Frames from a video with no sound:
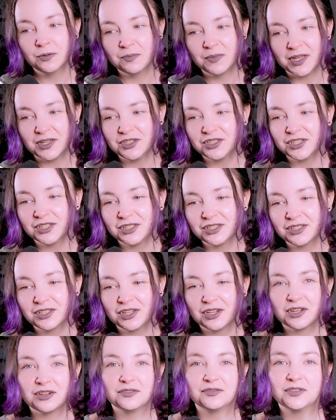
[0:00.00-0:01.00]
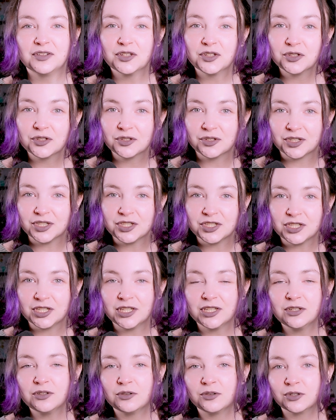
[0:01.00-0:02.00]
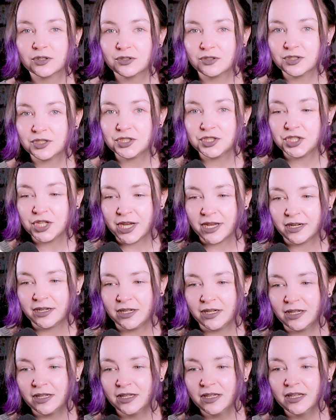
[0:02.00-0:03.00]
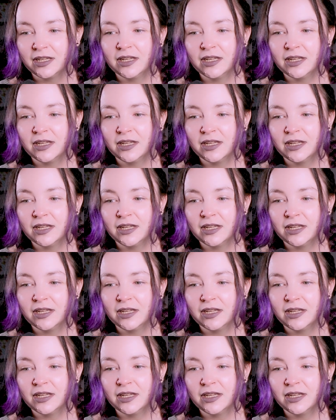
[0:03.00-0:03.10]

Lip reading: mentions of Christian or Christianity